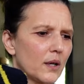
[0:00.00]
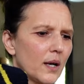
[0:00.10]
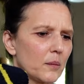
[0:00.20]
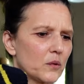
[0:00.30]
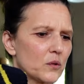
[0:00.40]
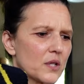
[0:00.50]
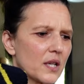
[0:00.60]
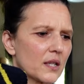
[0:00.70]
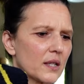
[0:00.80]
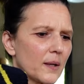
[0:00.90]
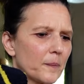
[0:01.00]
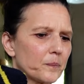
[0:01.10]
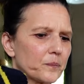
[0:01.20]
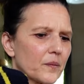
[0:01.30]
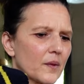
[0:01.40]
I'm losing it now.
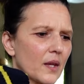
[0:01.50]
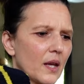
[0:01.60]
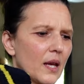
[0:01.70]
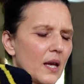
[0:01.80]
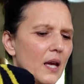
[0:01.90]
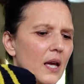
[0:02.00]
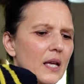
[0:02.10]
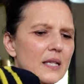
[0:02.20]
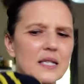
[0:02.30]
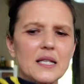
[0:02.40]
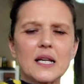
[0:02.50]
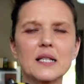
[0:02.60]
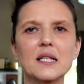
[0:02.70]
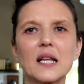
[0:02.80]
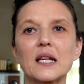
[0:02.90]
It's
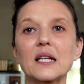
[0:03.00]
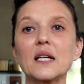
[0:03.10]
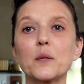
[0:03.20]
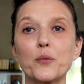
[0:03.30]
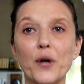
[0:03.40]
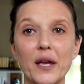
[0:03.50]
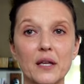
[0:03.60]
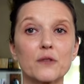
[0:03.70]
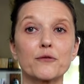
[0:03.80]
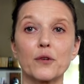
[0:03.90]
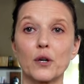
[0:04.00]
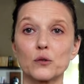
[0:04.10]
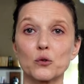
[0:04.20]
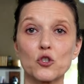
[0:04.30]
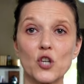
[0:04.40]
nice, like a little break for
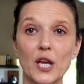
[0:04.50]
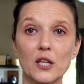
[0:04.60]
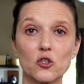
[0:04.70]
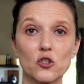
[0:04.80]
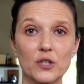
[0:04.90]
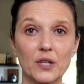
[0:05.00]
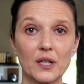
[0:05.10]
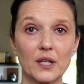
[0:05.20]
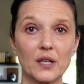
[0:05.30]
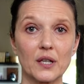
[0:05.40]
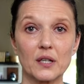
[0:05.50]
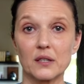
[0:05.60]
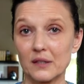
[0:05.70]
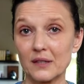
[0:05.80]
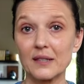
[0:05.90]
to change
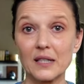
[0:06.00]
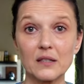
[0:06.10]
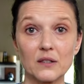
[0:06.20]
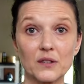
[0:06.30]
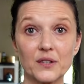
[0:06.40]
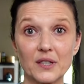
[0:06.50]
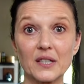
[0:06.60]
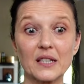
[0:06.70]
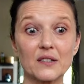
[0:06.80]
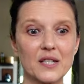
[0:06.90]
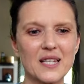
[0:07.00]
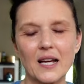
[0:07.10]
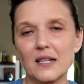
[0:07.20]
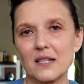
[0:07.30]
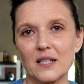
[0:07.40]
the needle
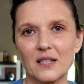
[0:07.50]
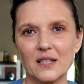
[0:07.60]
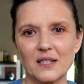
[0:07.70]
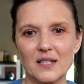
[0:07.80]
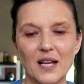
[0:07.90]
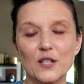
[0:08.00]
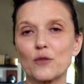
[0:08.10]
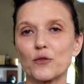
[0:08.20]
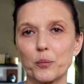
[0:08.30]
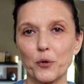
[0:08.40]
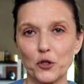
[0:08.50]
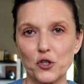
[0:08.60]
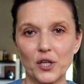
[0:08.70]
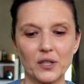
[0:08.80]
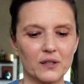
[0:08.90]
size and the size of the
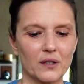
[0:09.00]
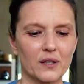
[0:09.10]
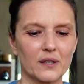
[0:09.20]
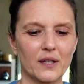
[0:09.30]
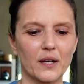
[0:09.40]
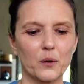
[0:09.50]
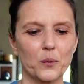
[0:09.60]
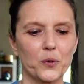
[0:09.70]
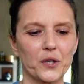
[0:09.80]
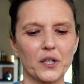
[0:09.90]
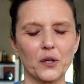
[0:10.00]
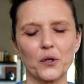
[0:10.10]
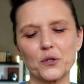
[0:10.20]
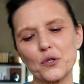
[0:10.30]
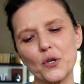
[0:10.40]
project that I were working
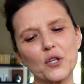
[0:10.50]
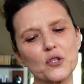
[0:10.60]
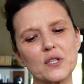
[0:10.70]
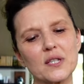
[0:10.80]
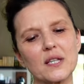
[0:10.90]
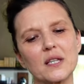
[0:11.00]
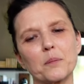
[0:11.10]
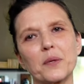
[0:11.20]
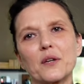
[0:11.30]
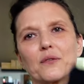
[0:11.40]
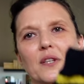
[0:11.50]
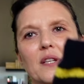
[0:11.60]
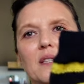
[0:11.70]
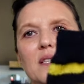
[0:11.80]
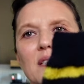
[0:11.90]
on. So I just did a bit of
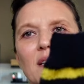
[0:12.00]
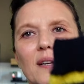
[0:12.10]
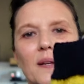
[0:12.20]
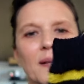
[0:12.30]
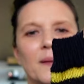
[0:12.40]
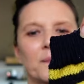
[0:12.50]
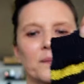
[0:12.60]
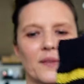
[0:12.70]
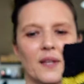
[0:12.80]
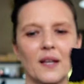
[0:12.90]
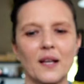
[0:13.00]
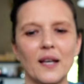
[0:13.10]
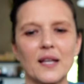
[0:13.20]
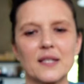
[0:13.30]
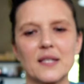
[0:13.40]
this
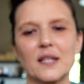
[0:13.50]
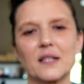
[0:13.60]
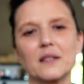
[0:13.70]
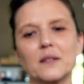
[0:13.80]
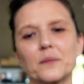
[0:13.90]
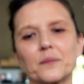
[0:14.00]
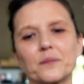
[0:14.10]
last night.